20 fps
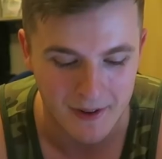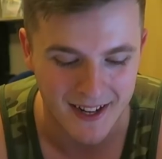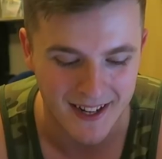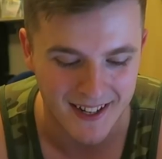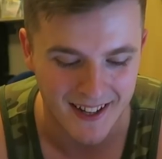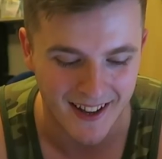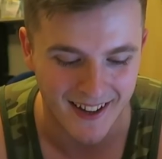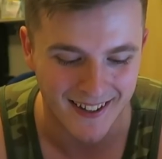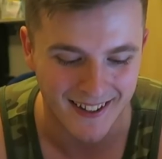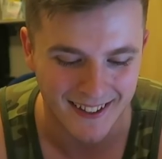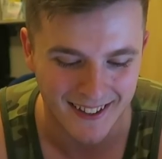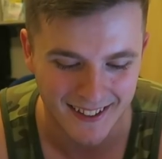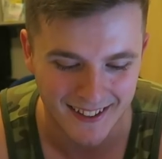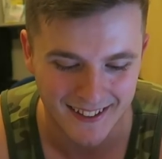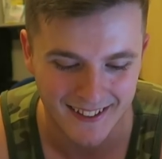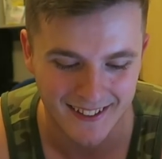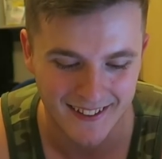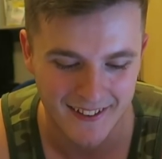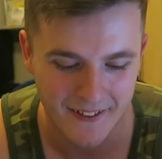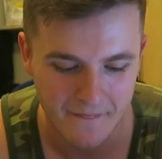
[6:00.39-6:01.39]
B-Day
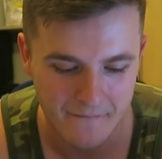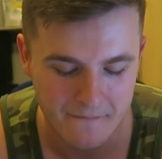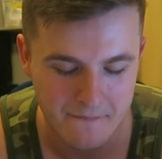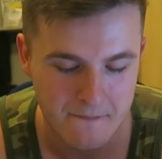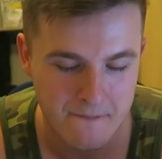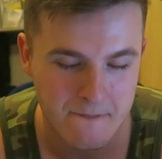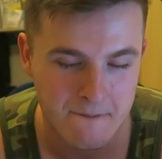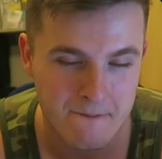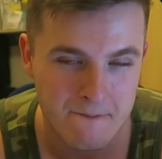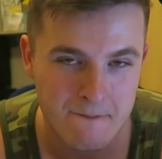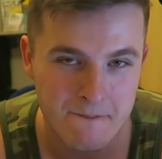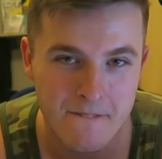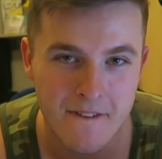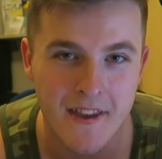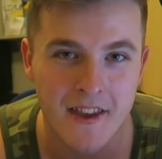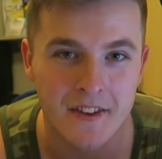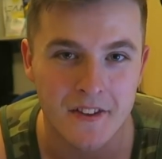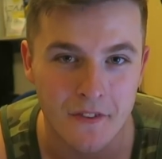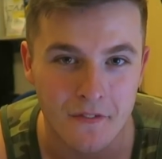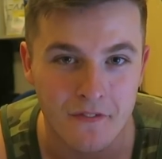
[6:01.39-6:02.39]

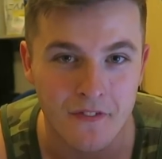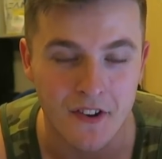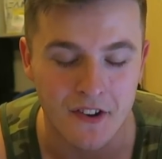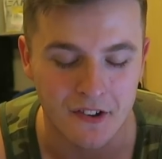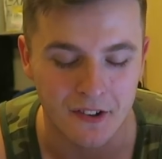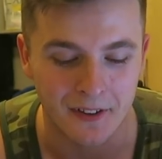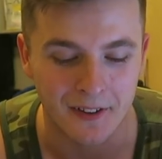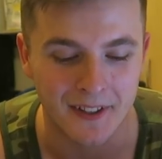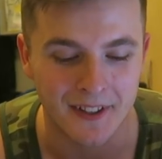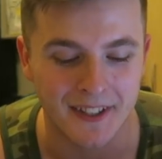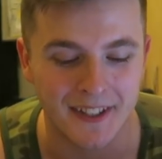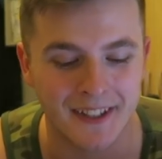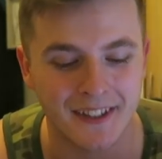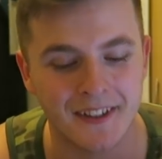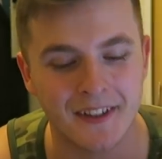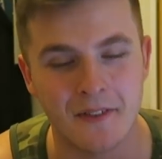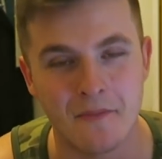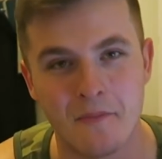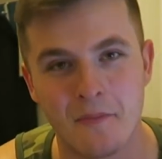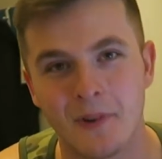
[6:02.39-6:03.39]
is officially
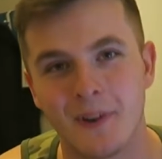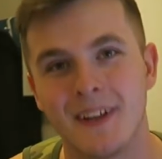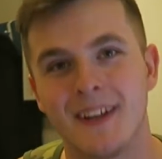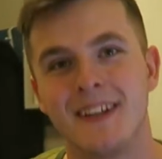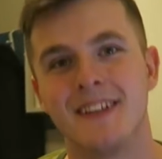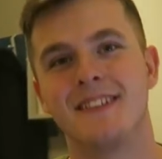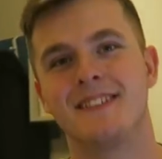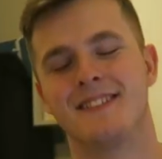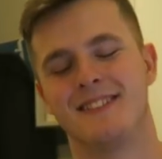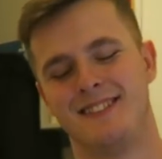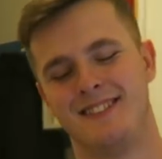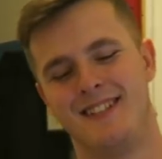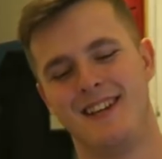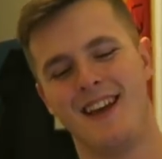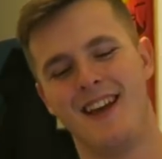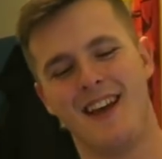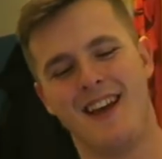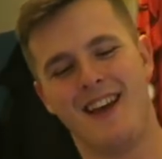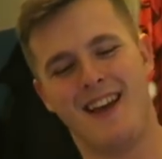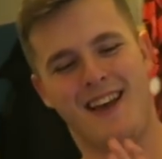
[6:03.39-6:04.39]
complete.
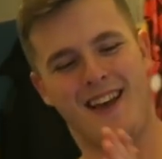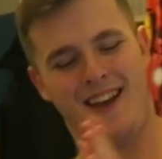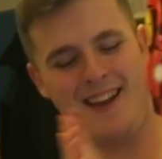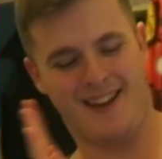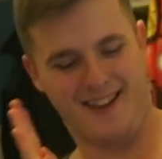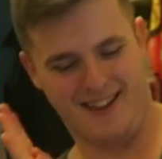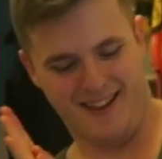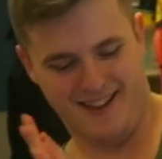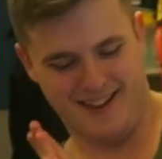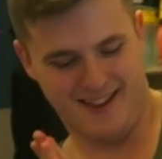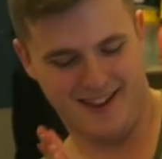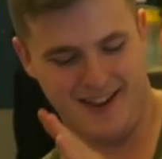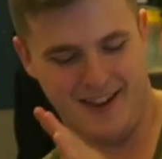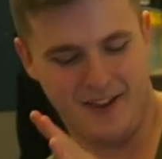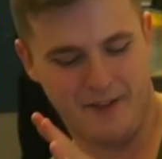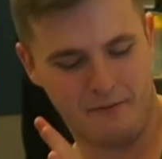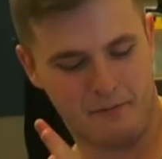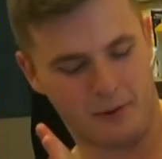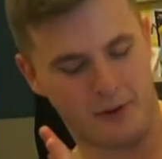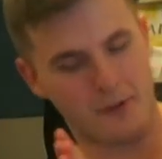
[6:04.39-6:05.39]

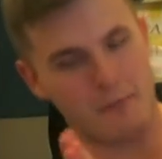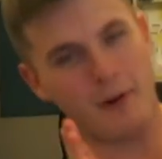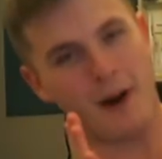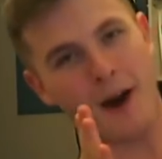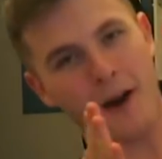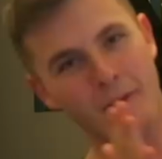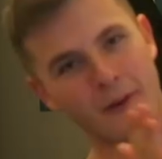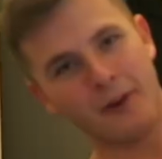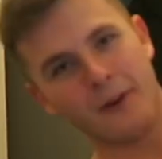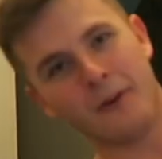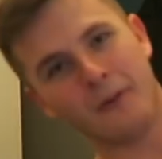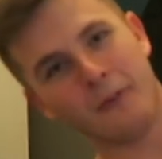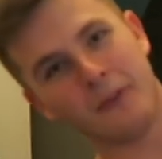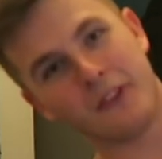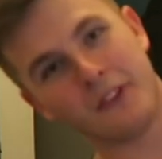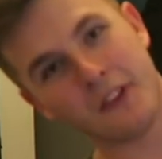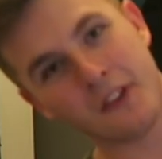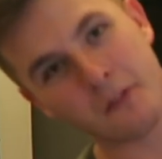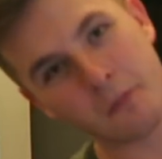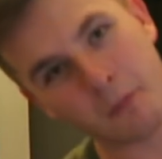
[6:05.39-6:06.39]
Body power was the